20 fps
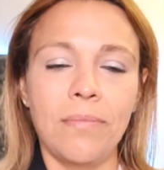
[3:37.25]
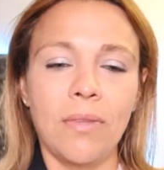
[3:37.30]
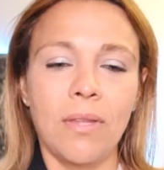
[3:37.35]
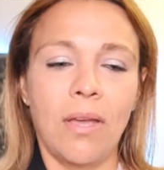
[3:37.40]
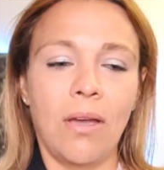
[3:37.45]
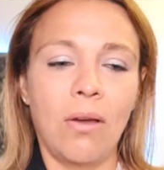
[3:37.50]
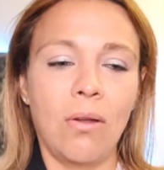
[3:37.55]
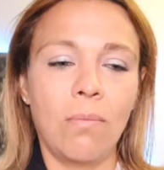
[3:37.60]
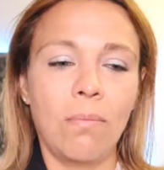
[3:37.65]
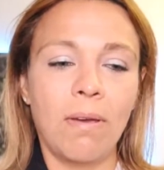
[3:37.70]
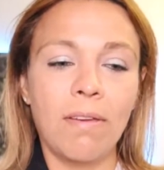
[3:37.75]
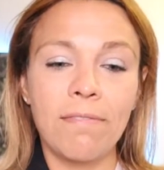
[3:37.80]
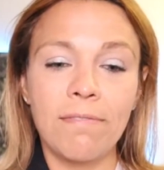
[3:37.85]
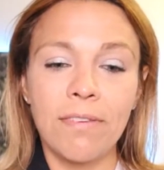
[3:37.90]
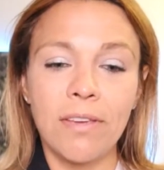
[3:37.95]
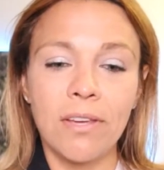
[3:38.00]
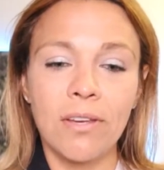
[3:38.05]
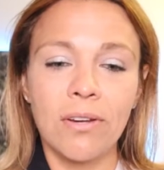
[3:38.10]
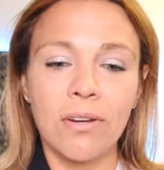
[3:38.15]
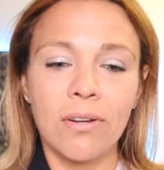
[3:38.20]
on my
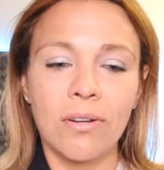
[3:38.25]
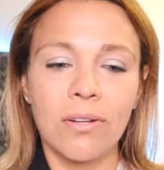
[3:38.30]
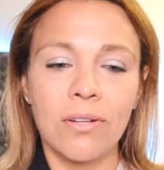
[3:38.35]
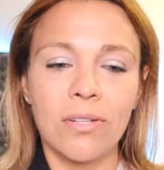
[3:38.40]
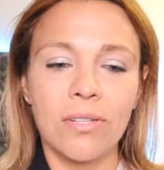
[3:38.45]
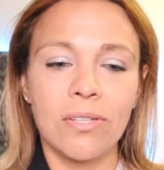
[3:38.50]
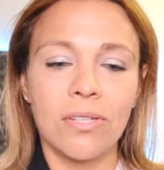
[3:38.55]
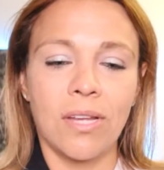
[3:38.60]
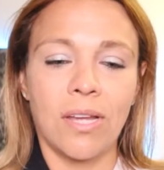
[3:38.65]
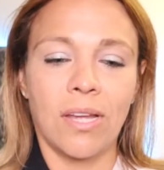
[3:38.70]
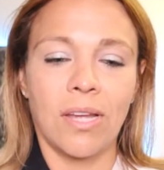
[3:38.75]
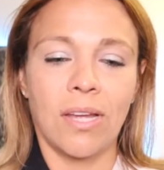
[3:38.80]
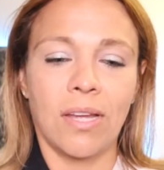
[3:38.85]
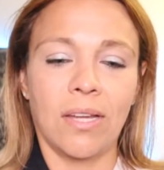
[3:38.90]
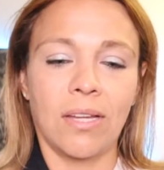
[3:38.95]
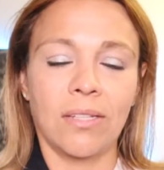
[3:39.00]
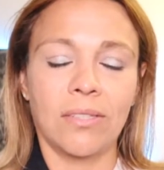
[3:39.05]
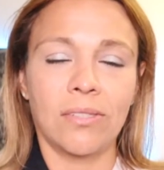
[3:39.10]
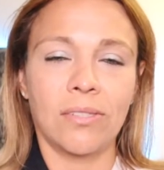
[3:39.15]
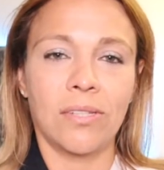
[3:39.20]
fingers.
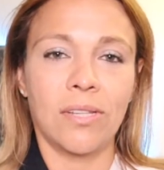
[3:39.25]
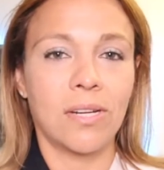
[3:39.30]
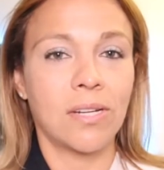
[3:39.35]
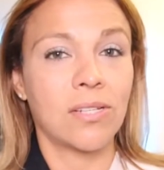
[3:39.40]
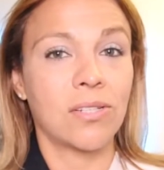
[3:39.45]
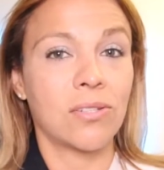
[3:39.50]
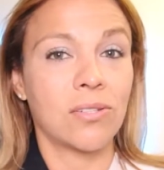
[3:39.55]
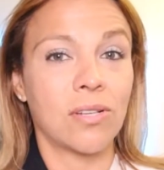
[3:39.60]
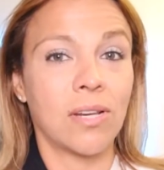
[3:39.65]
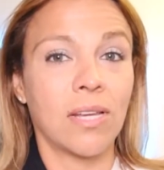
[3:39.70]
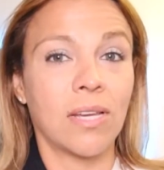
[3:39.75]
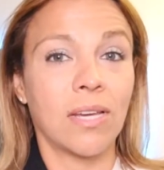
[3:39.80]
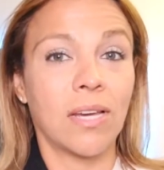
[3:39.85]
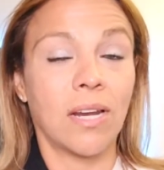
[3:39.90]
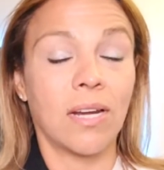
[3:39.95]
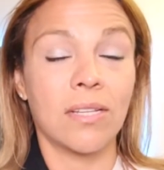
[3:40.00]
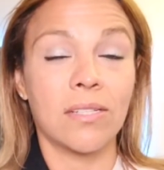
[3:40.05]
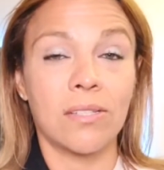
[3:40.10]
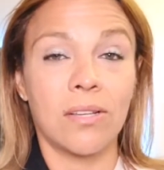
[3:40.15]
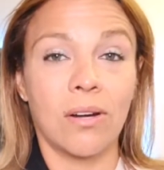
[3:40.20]
So then it just like
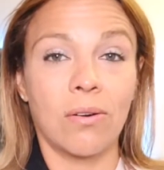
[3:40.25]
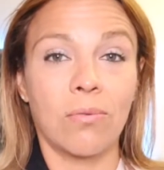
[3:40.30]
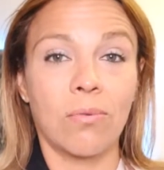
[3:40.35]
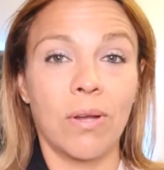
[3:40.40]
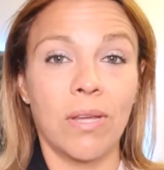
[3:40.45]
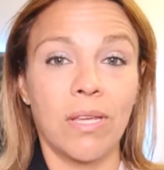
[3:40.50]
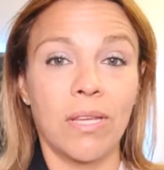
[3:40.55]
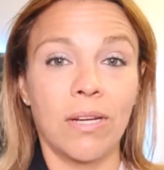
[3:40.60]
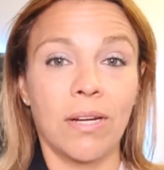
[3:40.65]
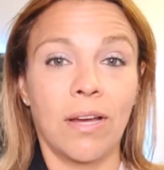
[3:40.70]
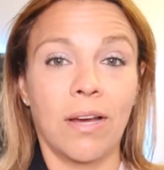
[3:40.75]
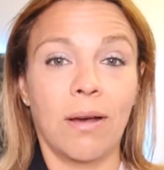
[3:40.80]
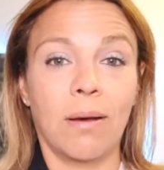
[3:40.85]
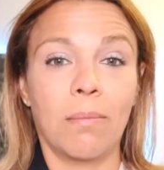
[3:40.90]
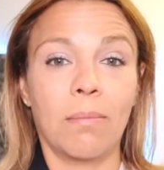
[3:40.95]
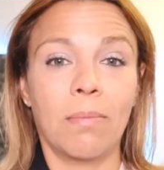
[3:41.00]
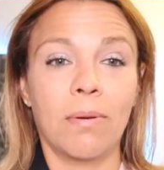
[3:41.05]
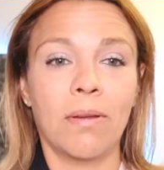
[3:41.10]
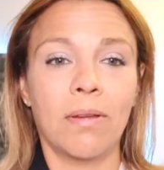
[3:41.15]
kind of start waking up,